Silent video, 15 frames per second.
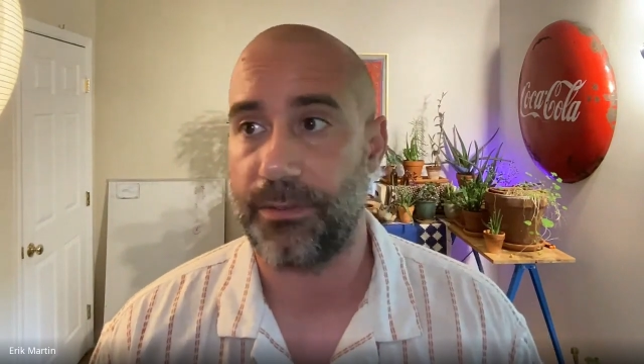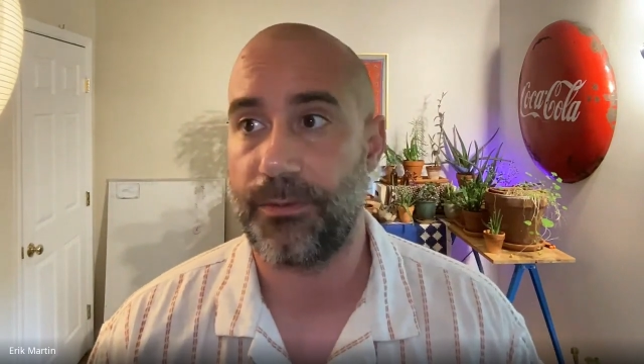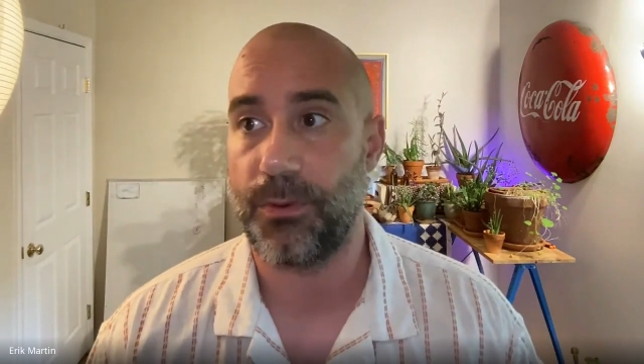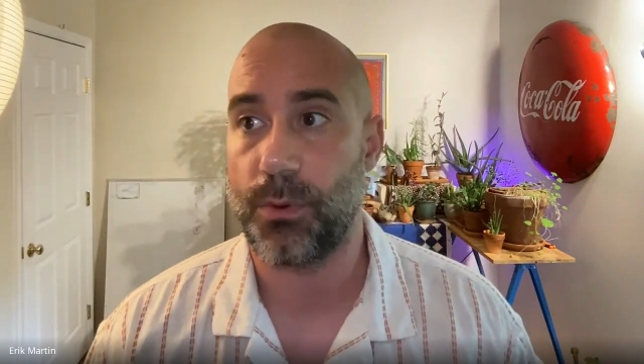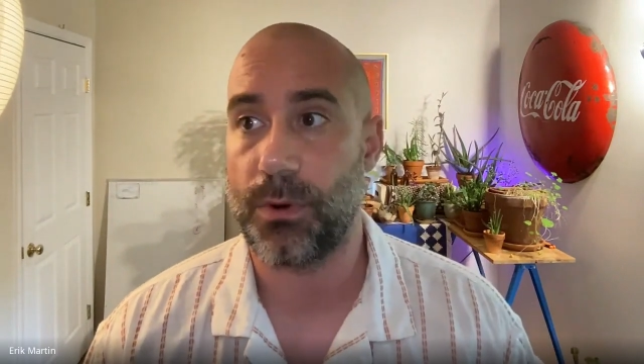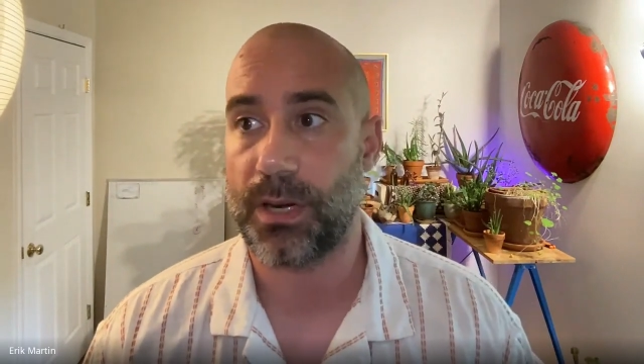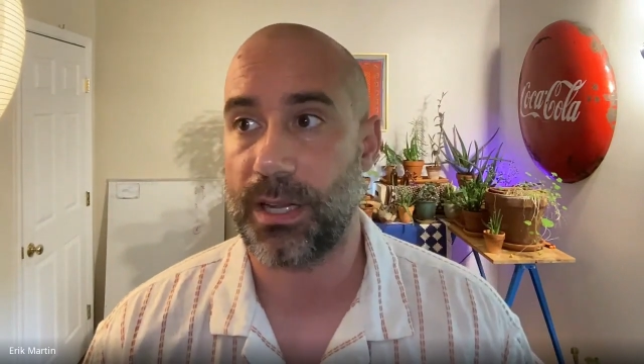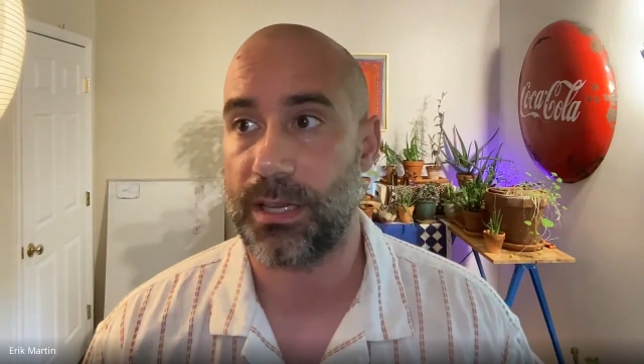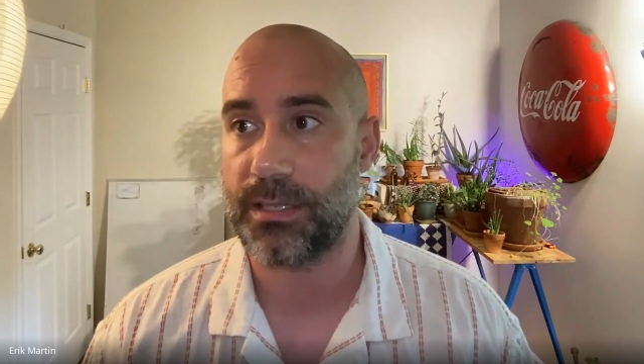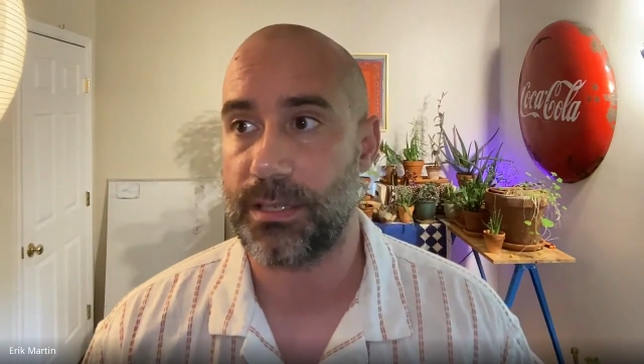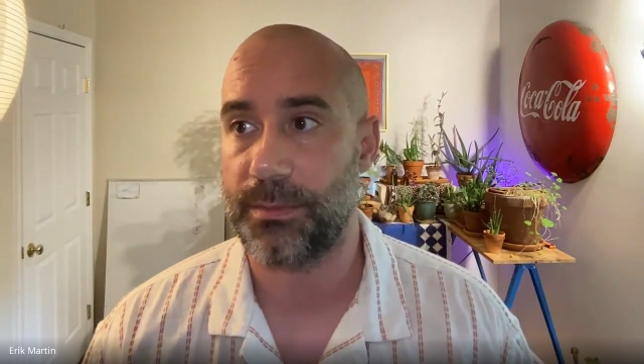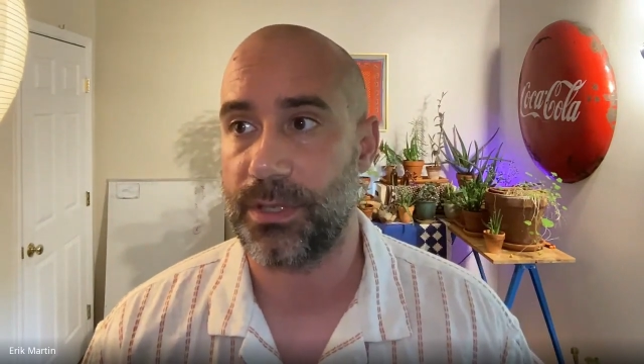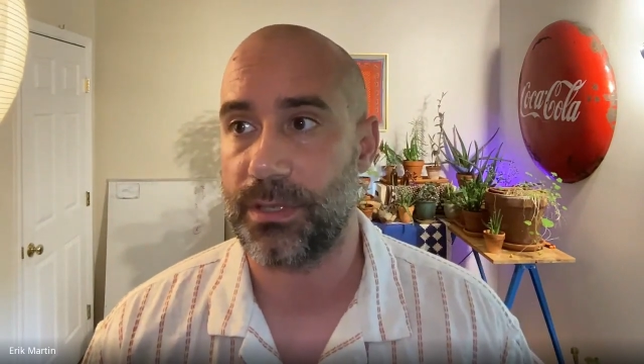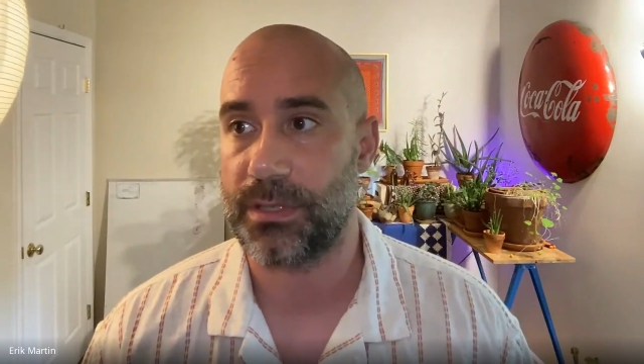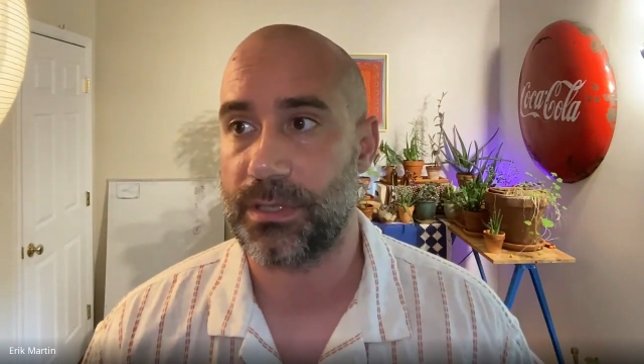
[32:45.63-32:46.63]
4
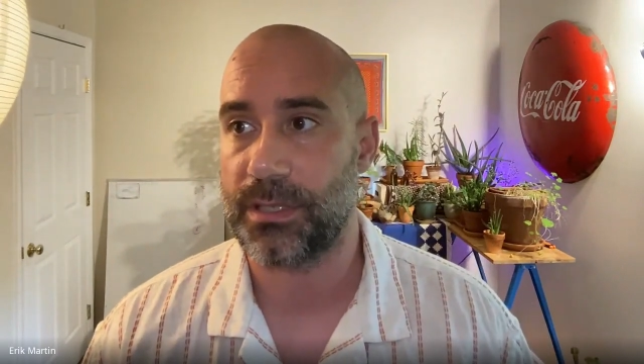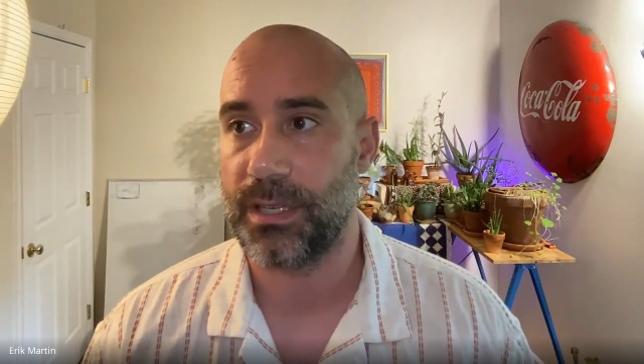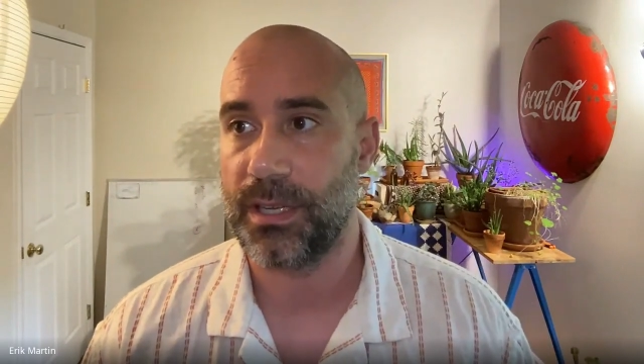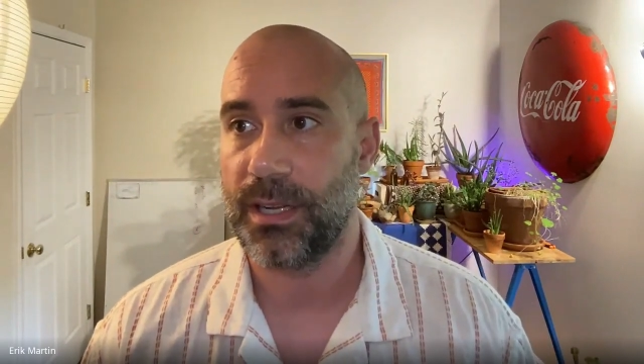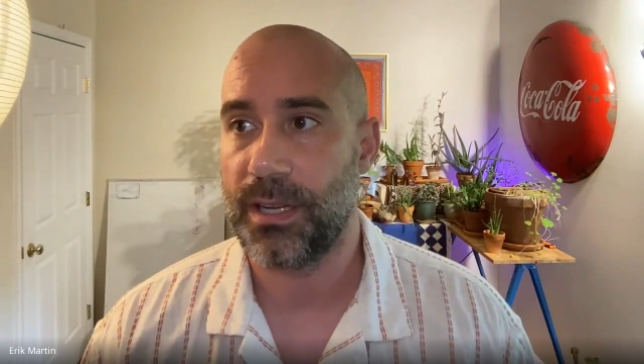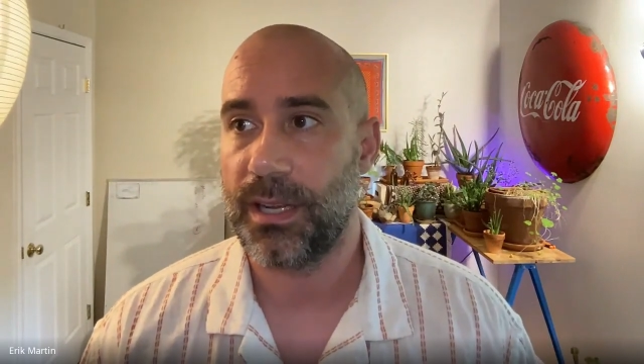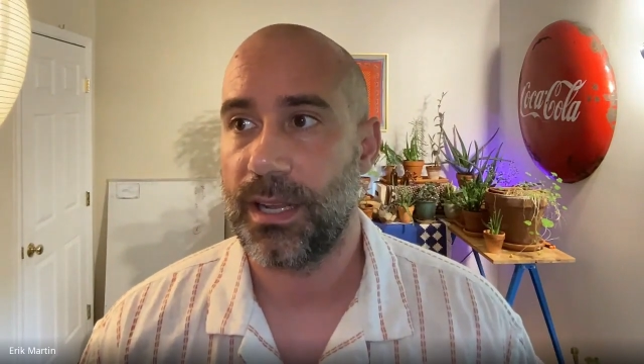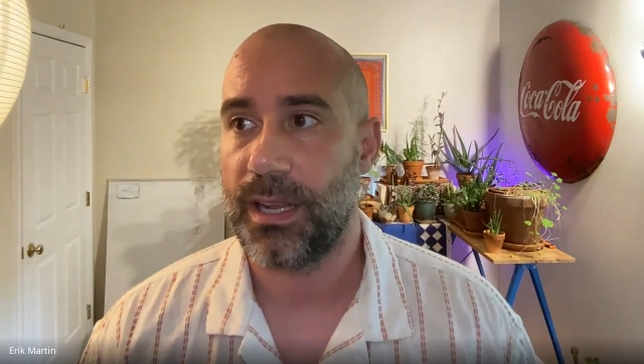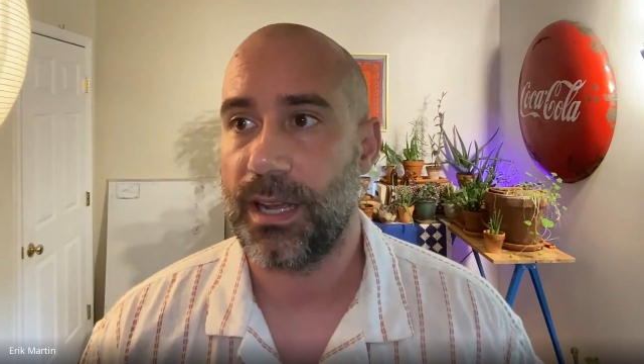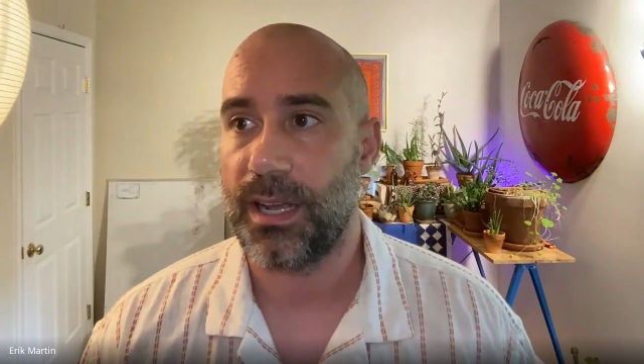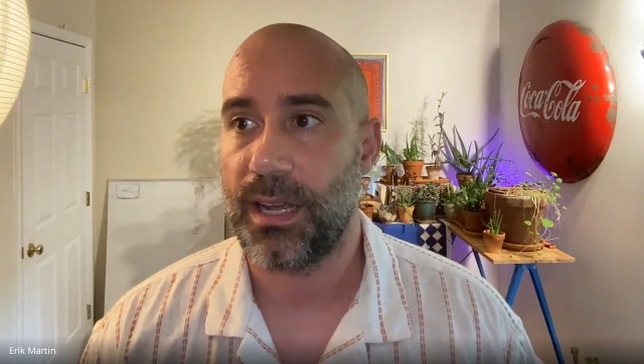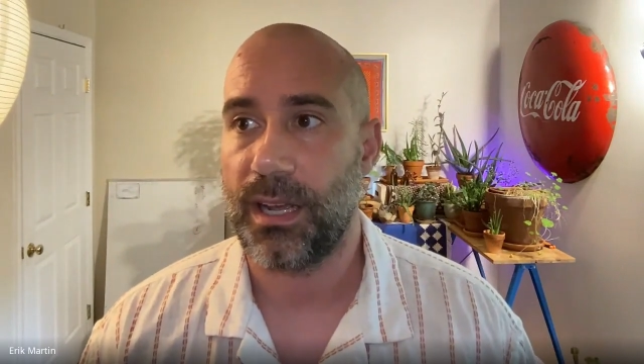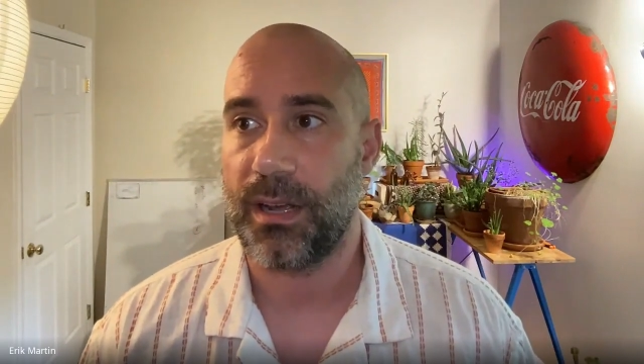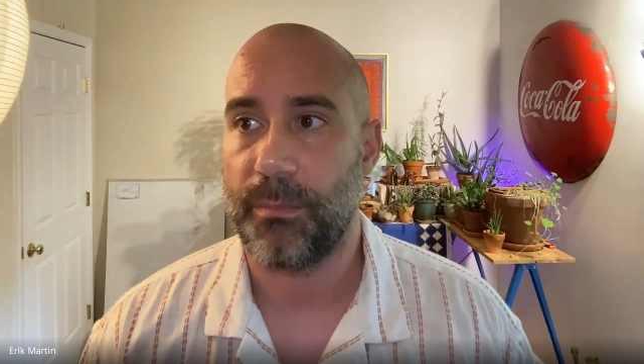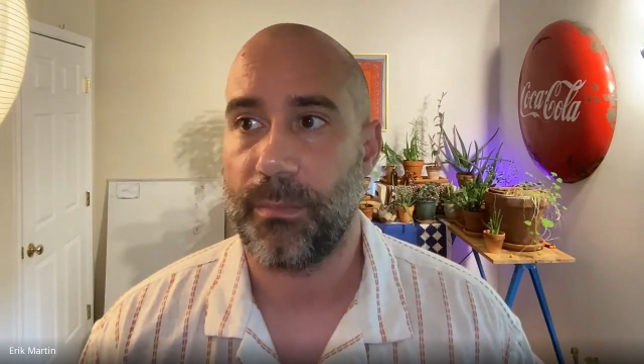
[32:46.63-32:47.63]
customers
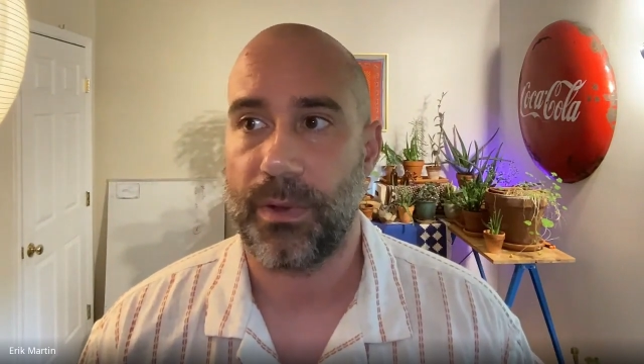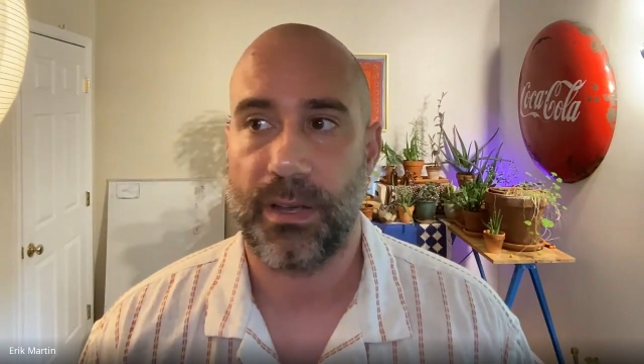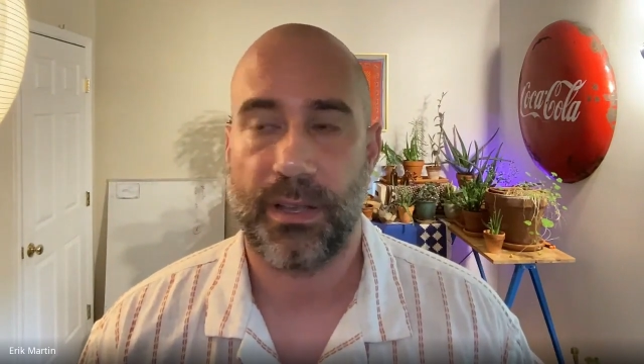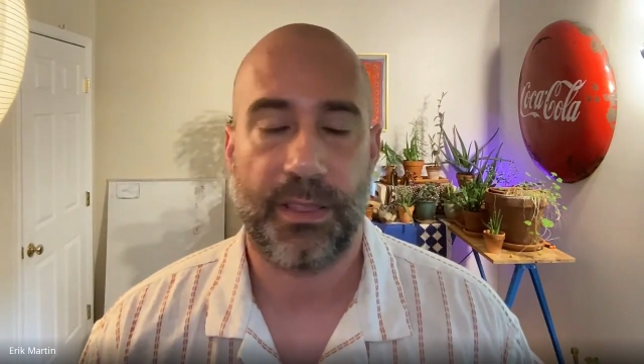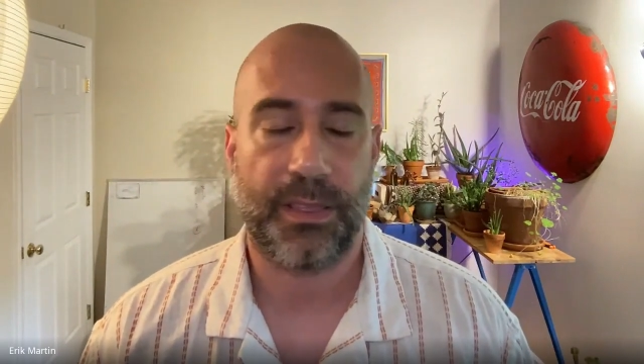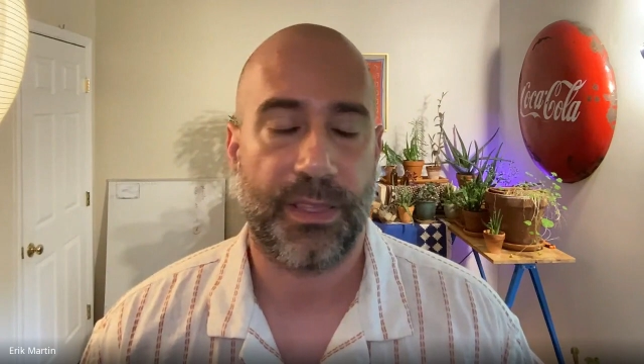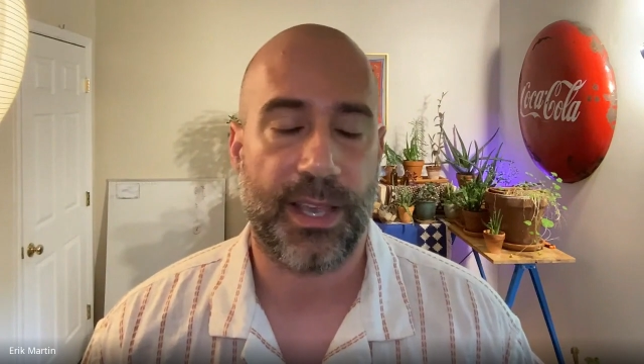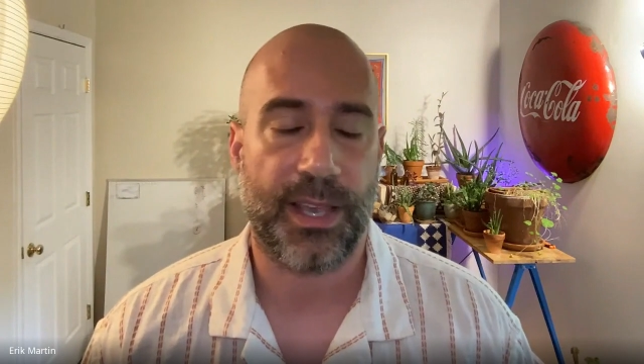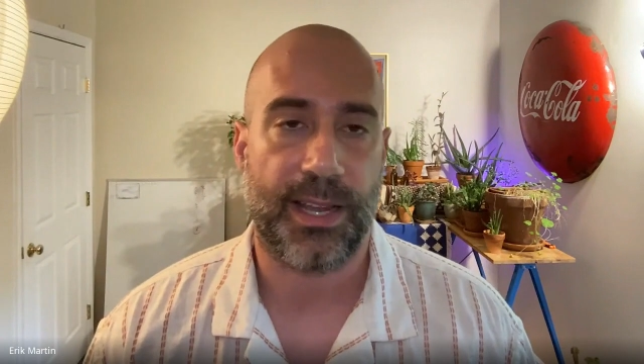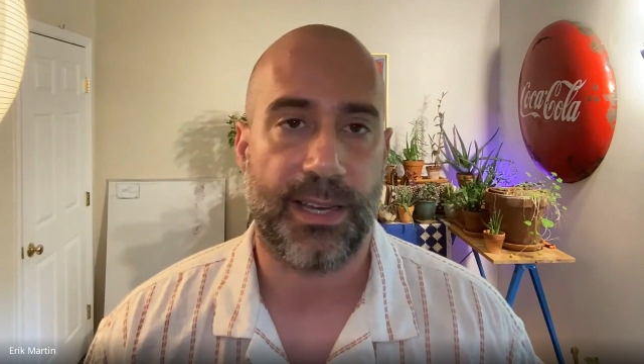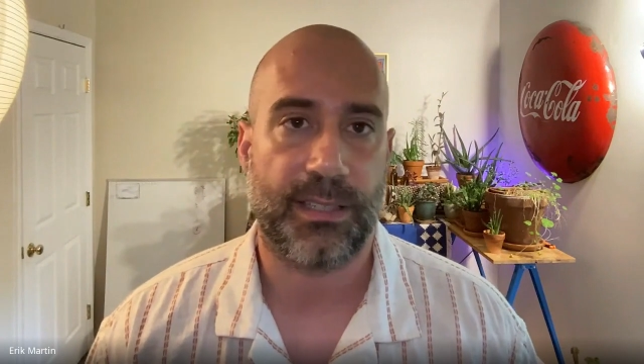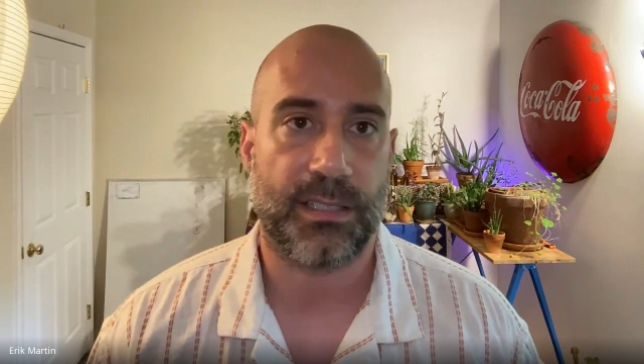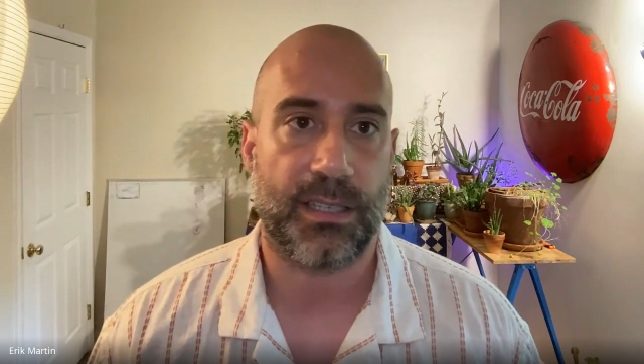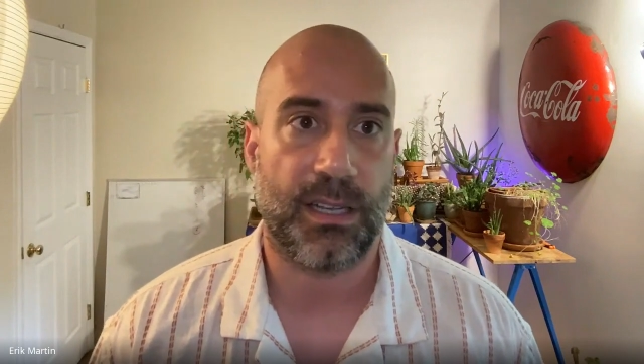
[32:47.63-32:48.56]
that